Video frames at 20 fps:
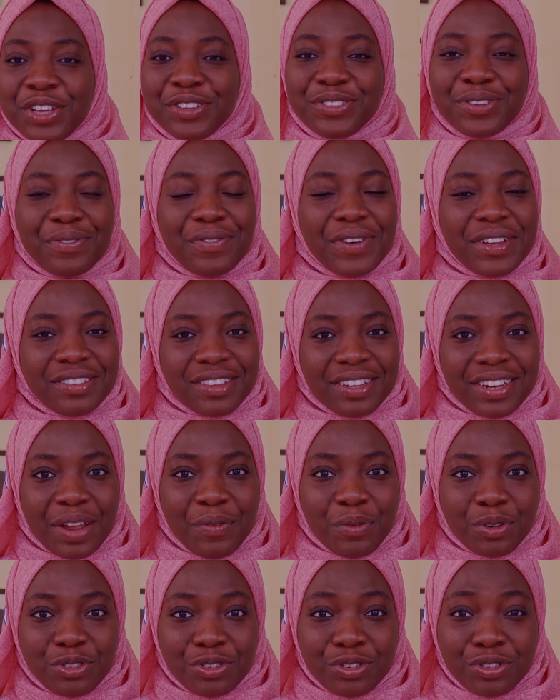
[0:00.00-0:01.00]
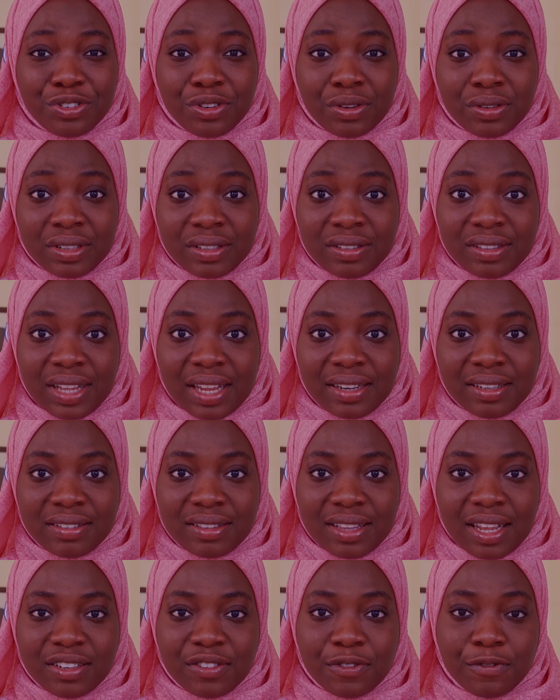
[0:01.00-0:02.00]
So first thing I want you to understand is
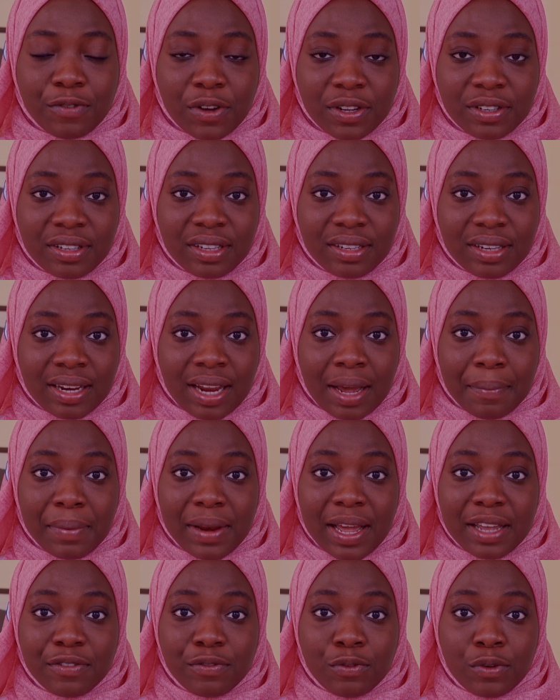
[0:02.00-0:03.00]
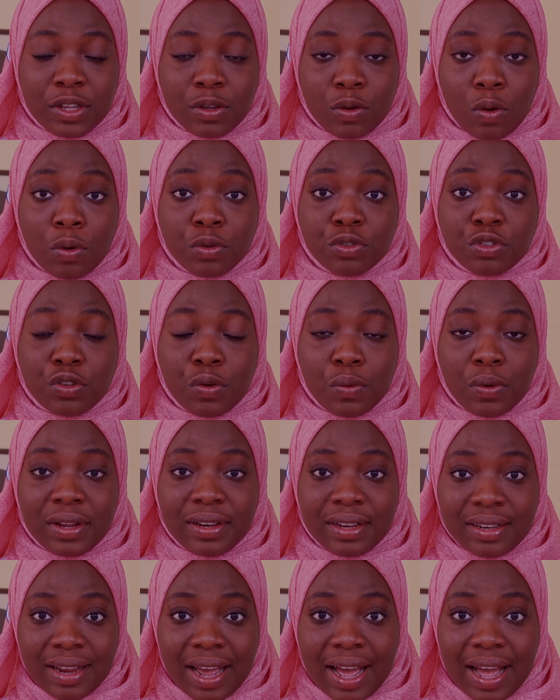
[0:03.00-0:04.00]
that funding and applying for a course go
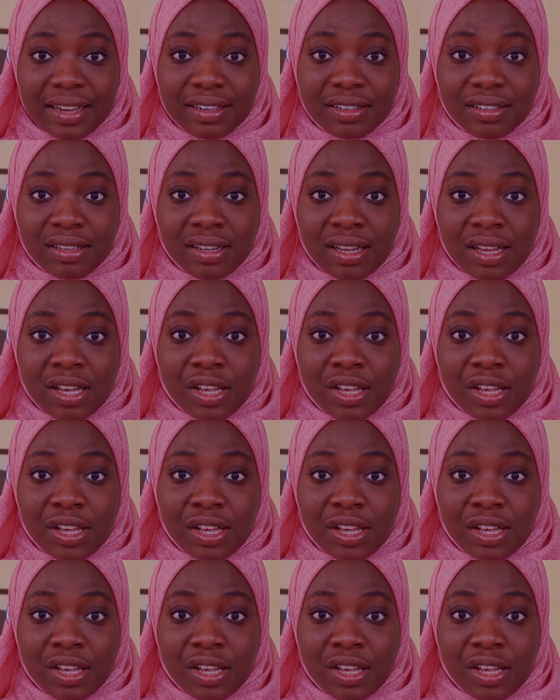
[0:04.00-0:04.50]
hand in hand.